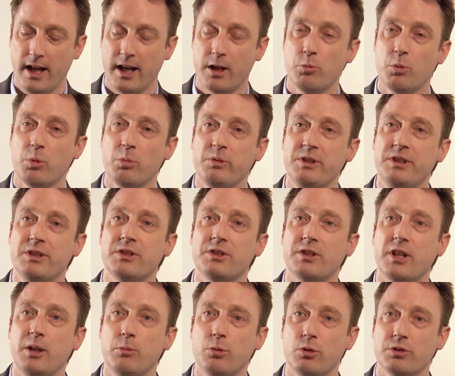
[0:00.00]
and will be
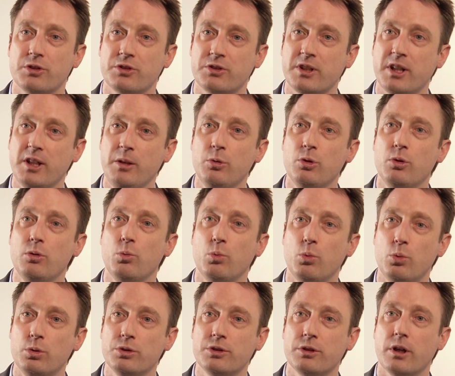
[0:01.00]
stable, stable
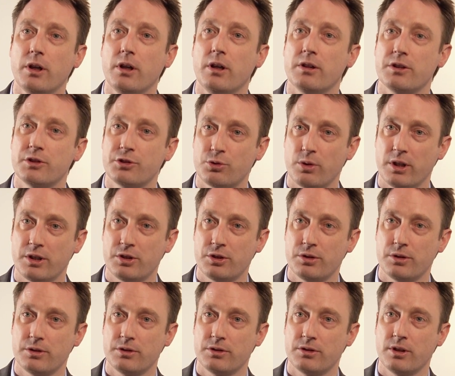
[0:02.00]
water
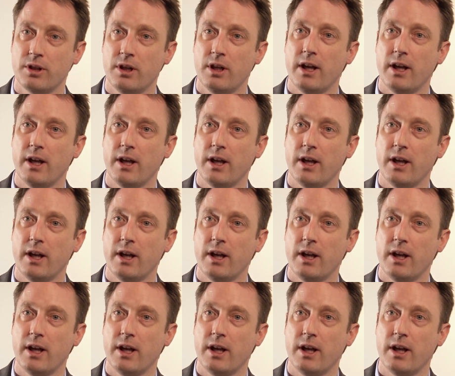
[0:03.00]
structures